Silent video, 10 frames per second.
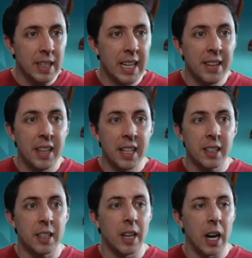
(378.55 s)
And
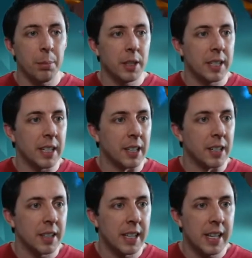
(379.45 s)
then Goblin
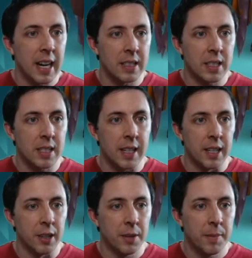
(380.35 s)
here, he has a
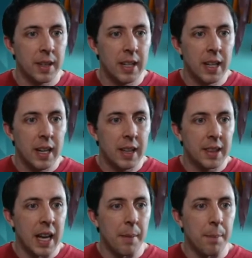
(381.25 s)
skill
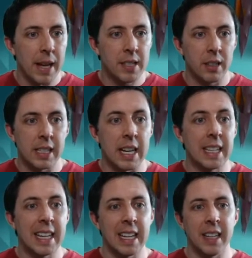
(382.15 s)
that basically,
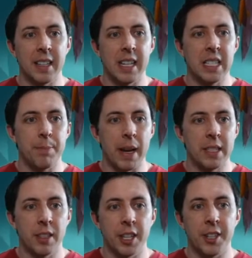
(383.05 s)
again, is
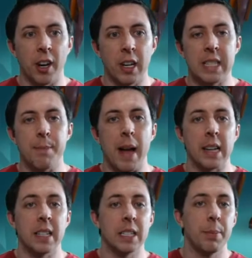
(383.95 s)
based on the target's
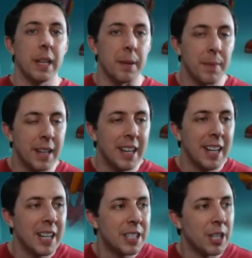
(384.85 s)
max HP.
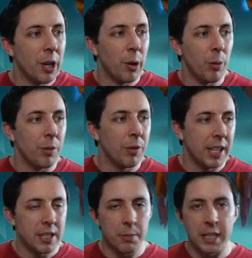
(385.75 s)
So
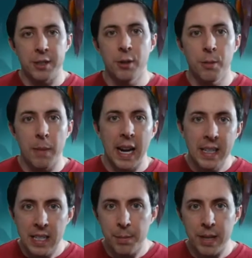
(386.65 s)
these are my two main
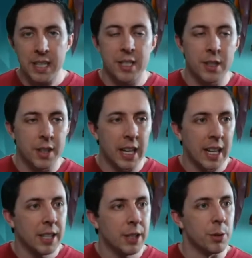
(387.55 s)
DPSers that I
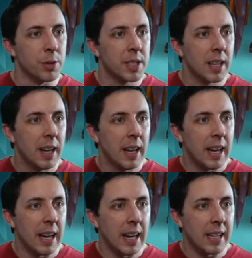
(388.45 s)
use,
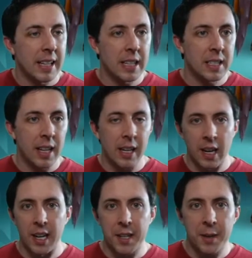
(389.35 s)
and he is
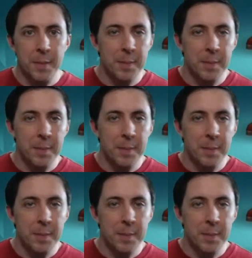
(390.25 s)
chaotic.